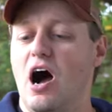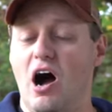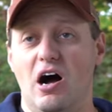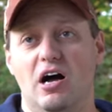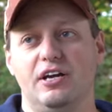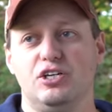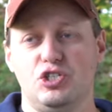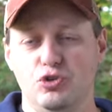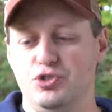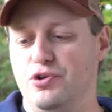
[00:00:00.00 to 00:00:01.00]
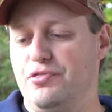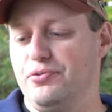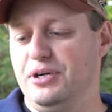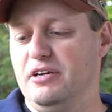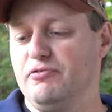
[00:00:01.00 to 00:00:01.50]
on
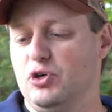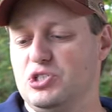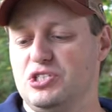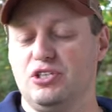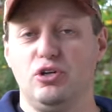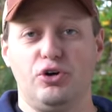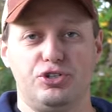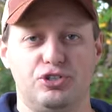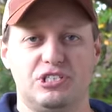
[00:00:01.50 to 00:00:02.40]
223 versus the larger